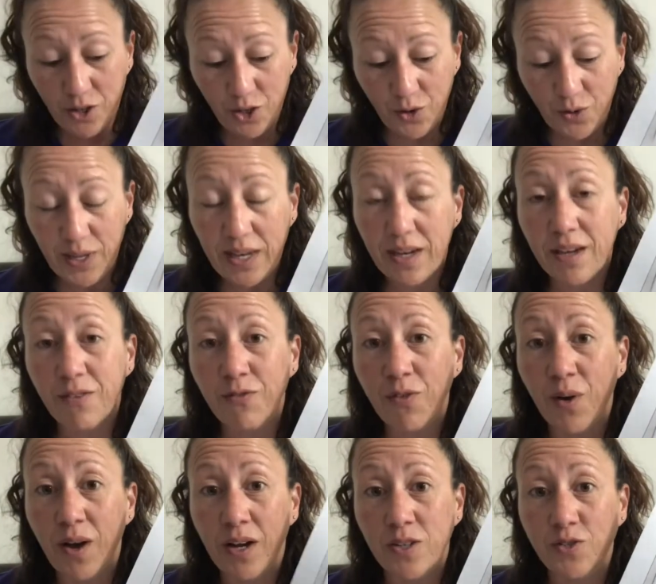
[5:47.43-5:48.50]
You're getting it
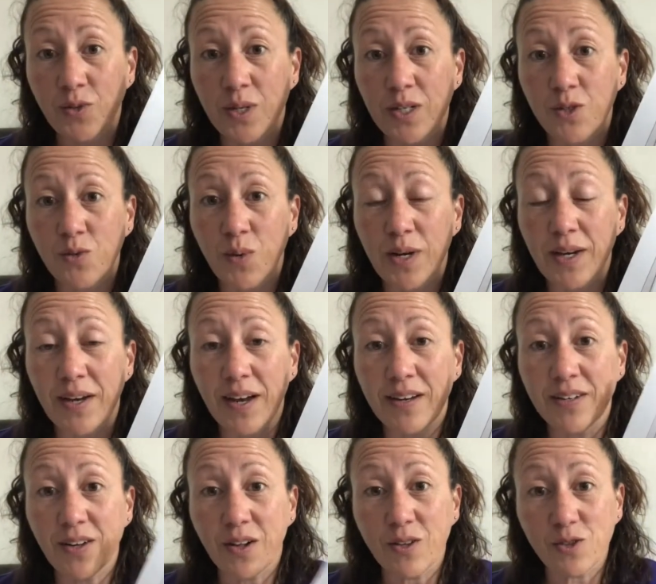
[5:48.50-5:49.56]
for
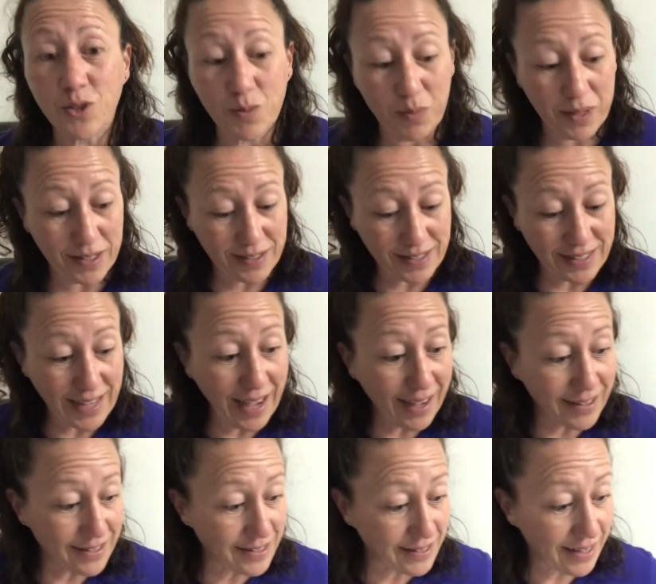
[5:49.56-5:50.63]
$129 plus
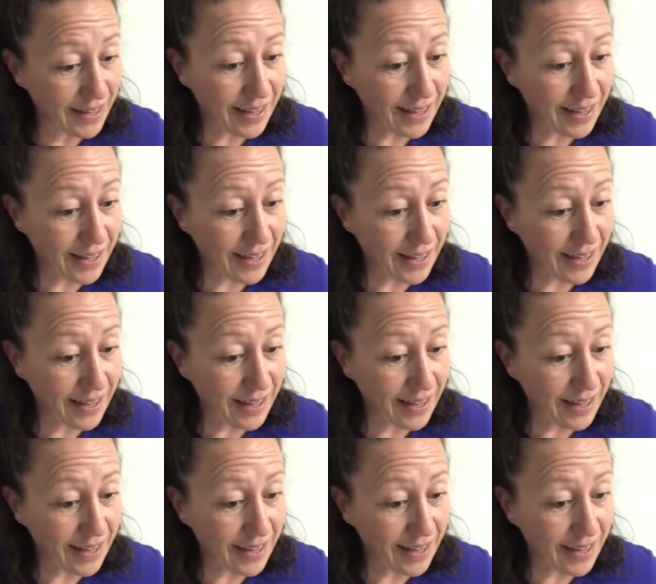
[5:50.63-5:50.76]
tax.